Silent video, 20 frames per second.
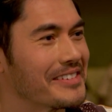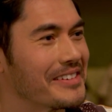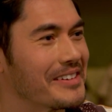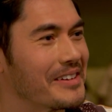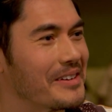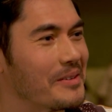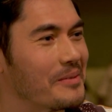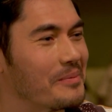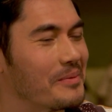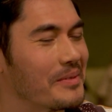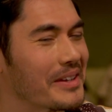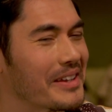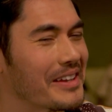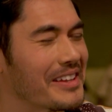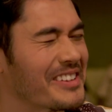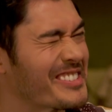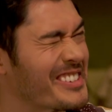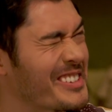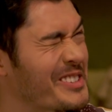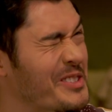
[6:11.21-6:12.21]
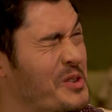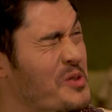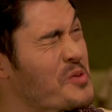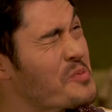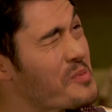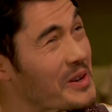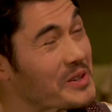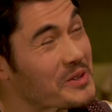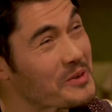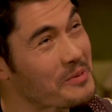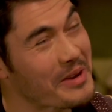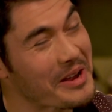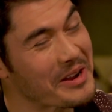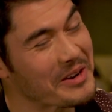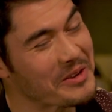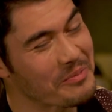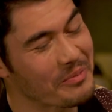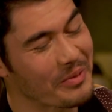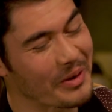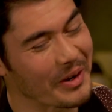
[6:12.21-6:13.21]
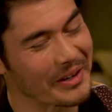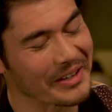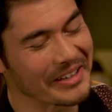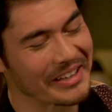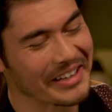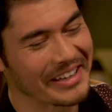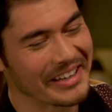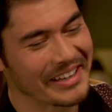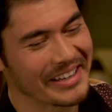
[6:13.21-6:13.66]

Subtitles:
I can't say too much about it, but